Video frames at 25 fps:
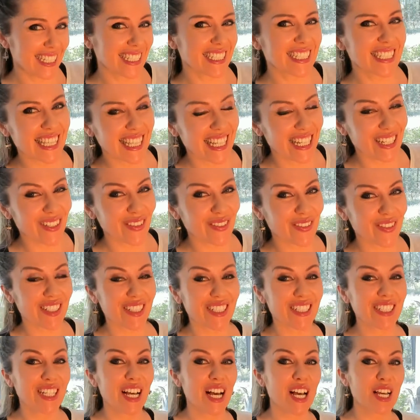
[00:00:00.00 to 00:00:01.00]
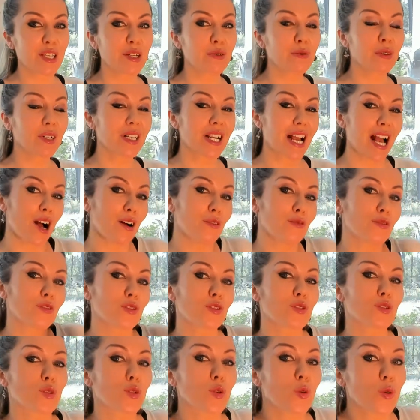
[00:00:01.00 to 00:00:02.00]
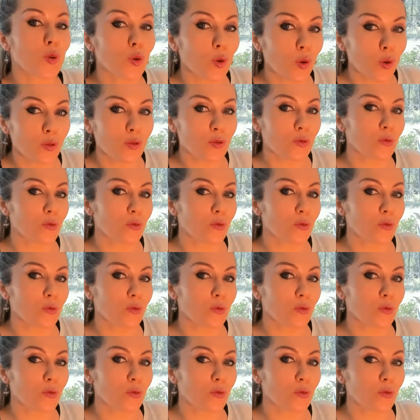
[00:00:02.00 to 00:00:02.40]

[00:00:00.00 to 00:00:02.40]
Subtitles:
level, you would have the schools,